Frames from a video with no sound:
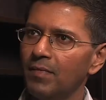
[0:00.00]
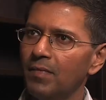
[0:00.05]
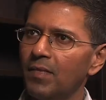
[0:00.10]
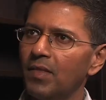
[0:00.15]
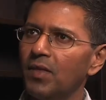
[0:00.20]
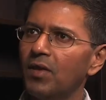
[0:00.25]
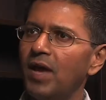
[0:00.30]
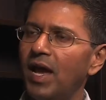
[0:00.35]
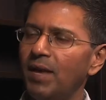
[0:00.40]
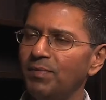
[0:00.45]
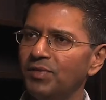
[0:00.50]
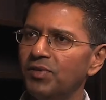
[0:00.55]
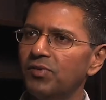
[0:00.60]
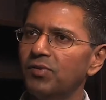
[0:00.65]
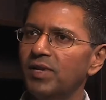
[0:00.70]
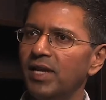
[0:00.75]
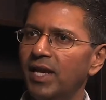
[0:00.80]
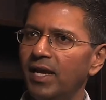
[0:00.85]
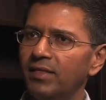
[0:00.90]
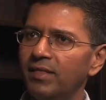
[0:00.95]
No,
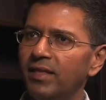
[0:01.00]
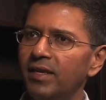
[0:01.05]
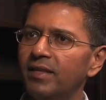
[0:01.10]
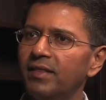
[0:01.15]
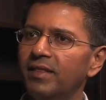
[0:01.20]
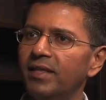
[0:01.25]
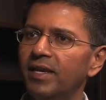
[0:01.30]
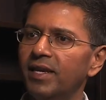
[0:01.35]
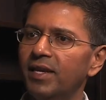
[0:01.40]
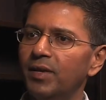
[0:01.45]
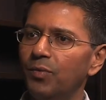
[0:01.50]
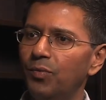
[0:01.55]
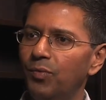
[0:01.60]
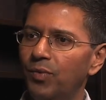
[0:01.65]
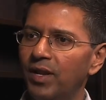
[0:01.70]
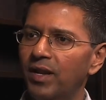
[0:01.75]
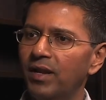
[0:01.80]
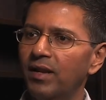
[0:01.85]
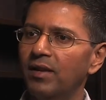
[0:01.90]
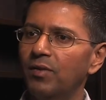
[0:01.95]
absolutely. I think they
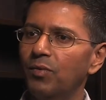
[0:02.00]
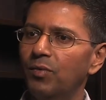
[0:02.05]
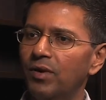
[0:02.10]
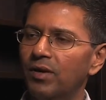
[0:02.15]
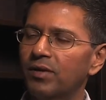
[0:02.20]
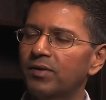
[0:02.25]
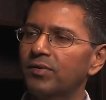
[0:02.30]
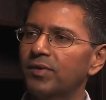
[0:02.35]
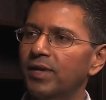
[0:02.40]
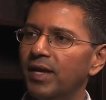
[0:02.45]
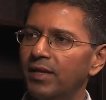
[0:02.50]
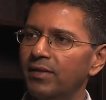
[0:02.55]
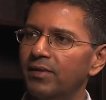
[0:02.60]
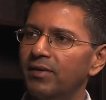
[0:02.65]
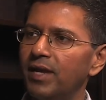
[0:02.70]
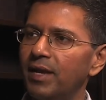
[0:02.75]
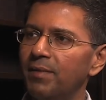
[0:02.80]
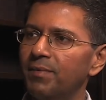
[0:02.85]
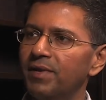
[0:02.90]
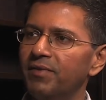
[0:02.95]
will work
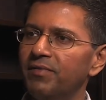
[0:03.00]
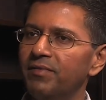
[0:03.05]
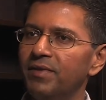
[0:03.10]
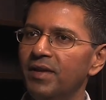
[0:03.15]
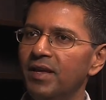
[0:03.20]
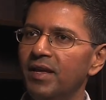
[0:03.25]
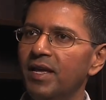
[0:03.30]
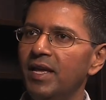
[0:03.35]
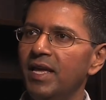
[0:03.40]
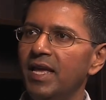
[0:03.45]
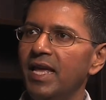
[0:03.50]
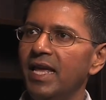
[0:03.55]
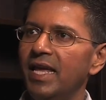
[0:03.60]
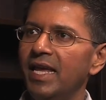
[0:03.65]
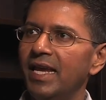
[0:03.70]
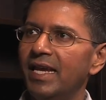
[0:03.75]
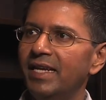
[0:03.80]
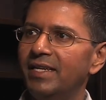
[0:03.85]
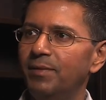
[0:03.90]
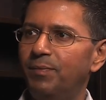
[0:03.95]
together. I mean,
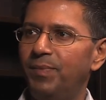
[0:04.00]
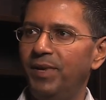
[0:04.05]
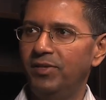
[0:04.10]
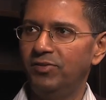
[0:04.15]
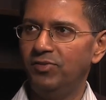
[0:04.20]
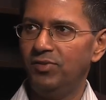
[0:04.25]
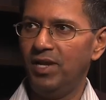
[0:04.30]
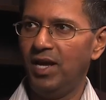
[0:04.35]
it depends on